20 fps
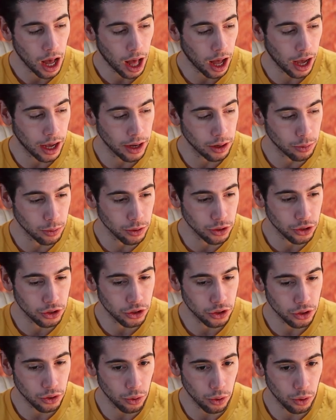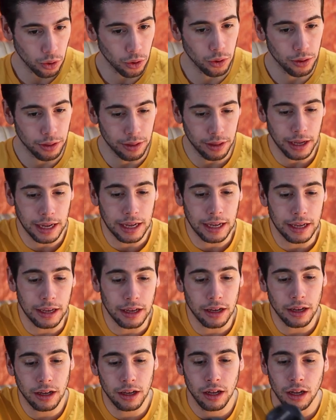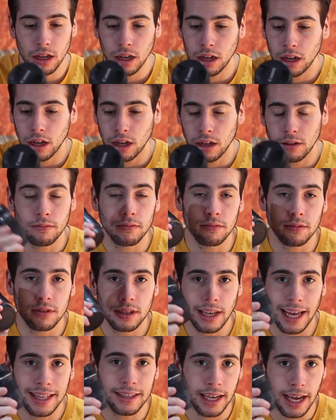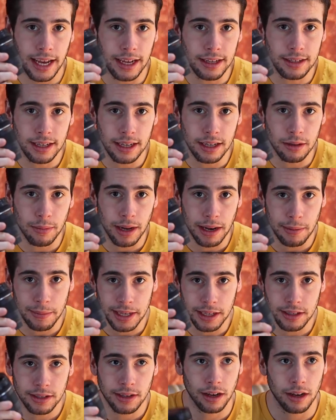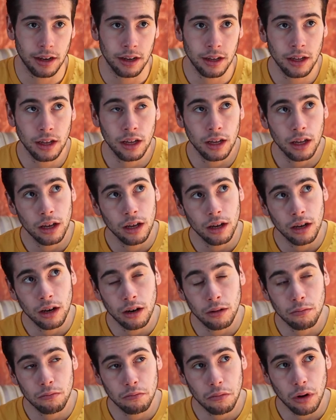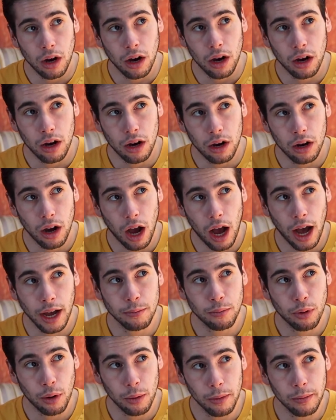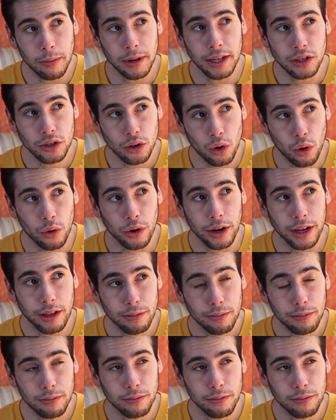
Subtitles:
I would score the 10 to 18mm. I'd probably score it